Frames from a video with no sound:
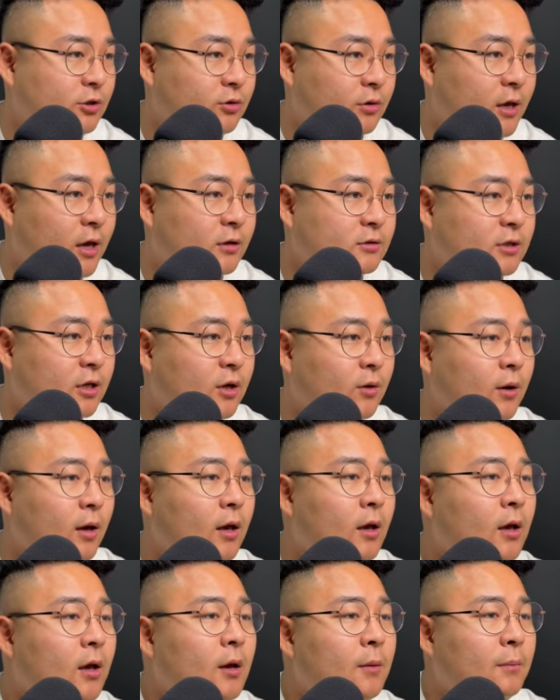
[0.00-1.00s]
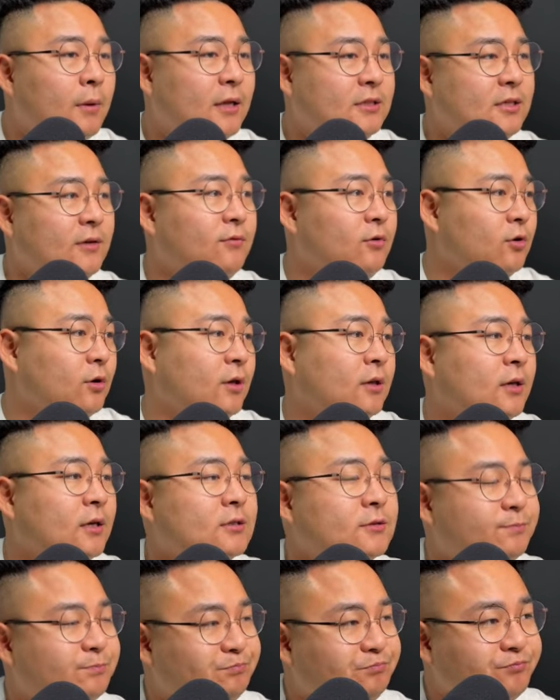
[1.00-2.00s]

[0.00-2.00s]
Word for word: your accounts anyway. But let's have a look at this.